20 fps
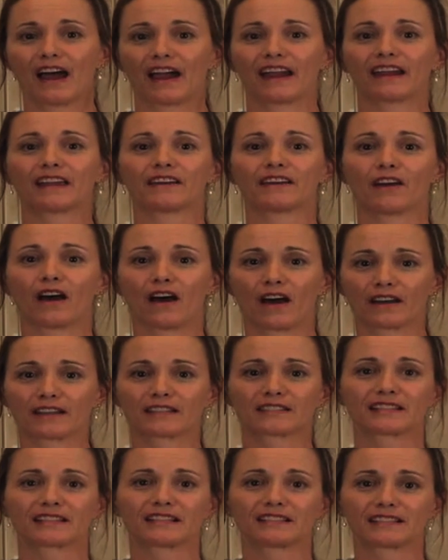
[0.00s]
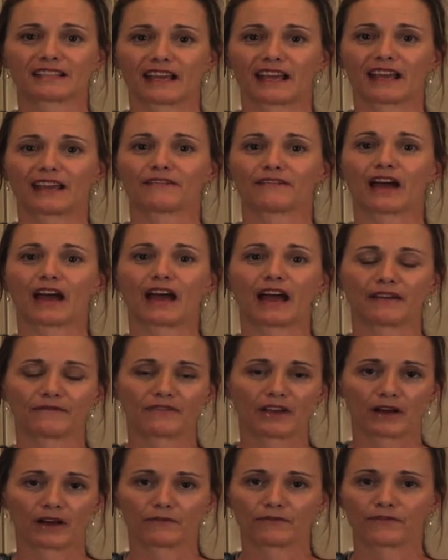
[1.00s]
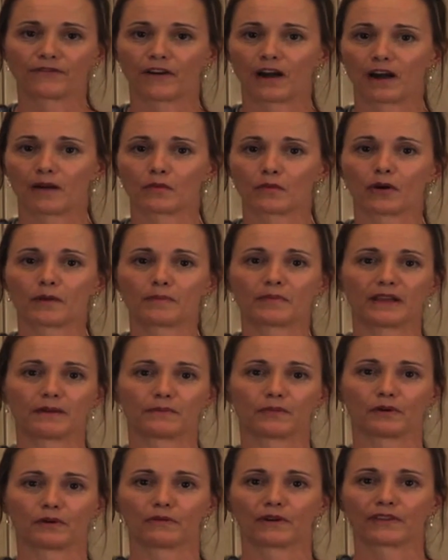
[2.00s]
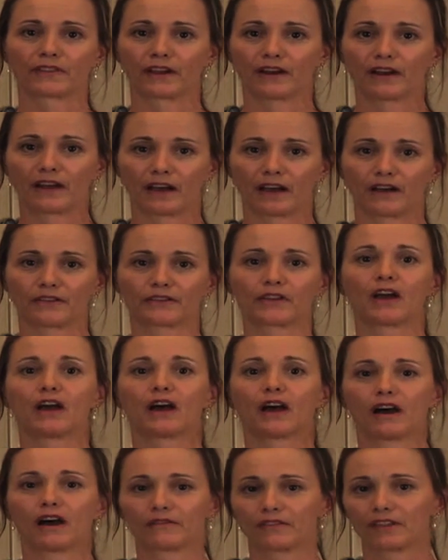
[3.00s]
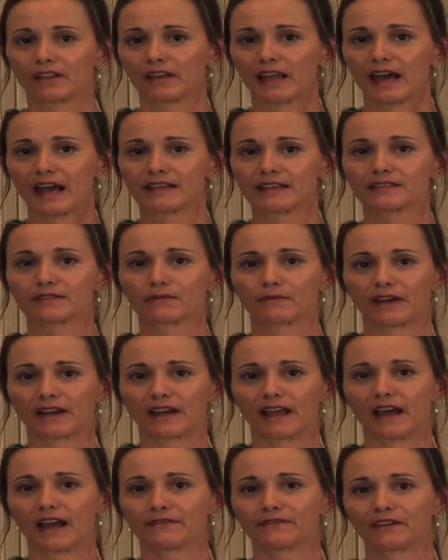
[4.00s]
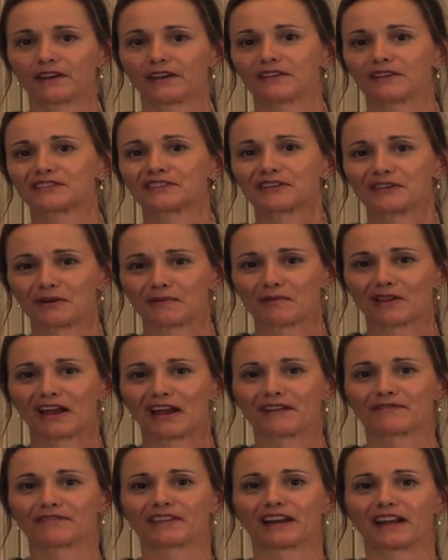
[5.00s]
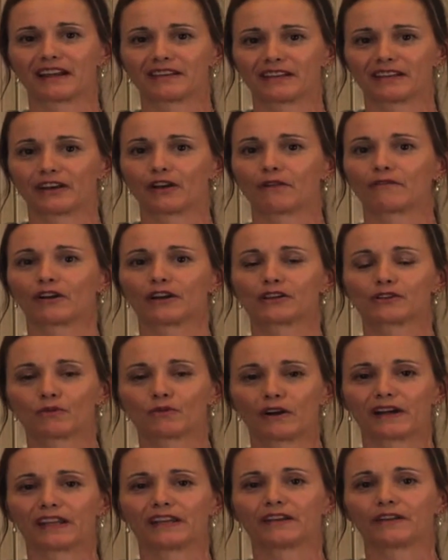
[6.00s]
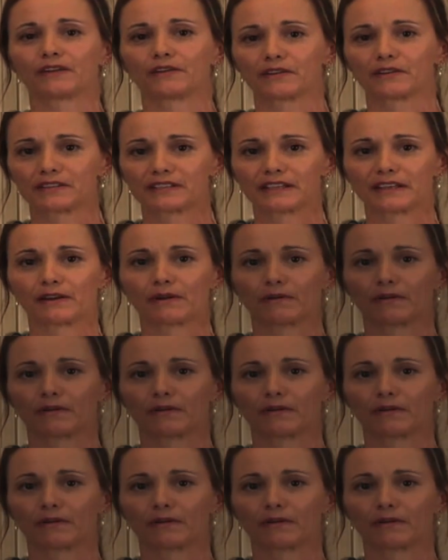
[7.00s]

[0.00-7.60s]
I can honestly say I've helped far more people with their health over the last three and a half years in Herbalife than I did over a 20-year nursing